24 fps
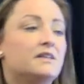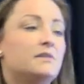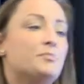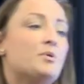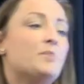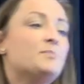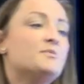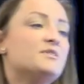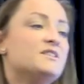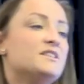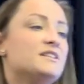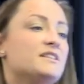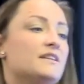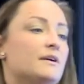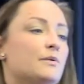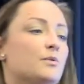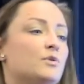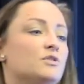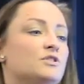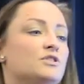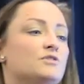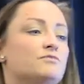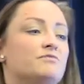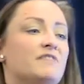The property that they
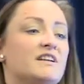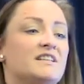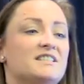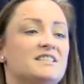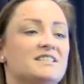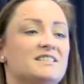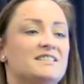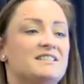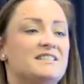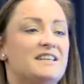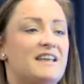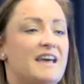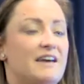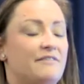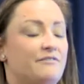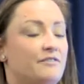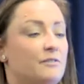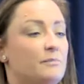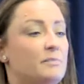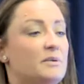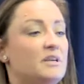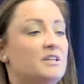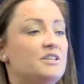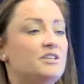want to rent has
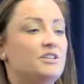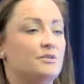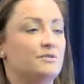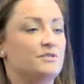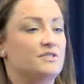never been